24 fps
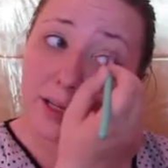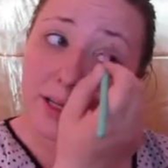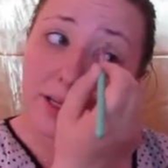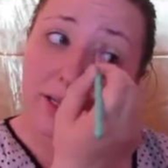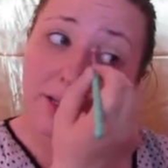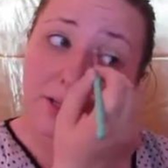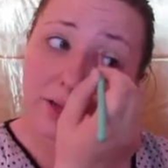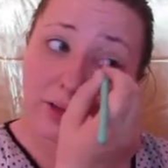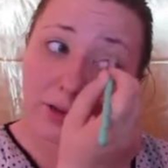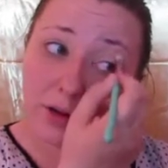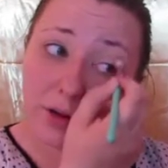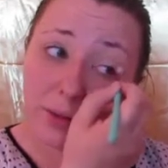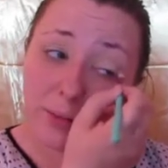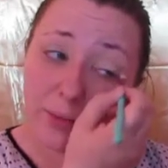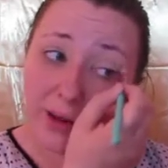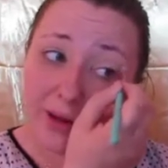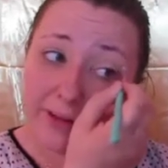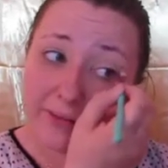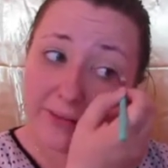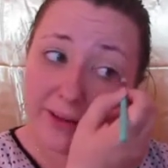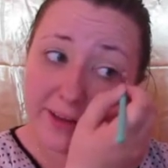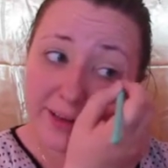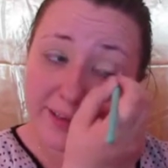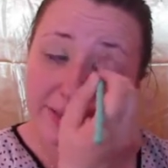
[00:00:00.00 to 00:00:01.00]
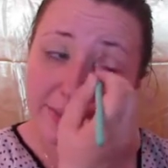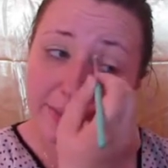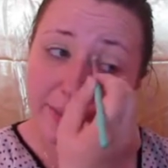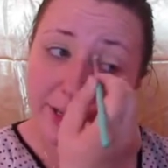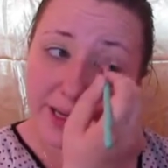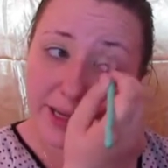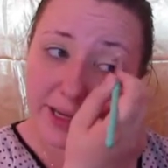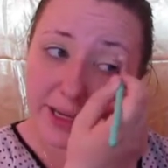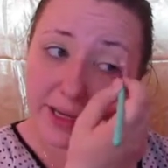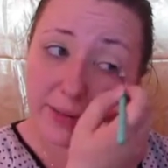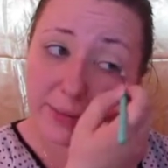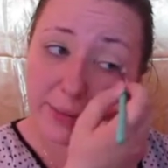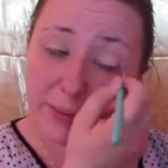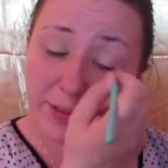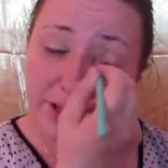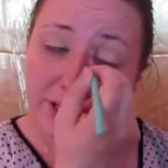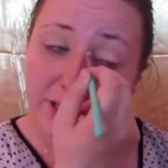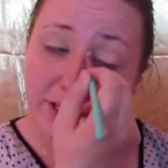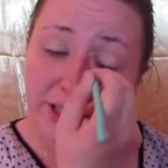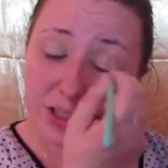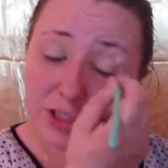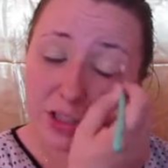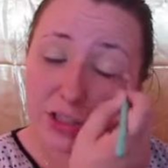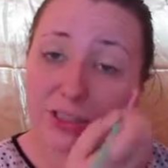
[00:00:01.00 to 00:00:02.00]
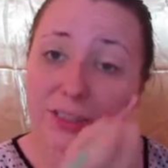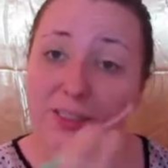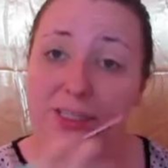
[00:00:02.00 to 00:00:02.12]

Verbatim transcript: and do all my face makeup and let y'all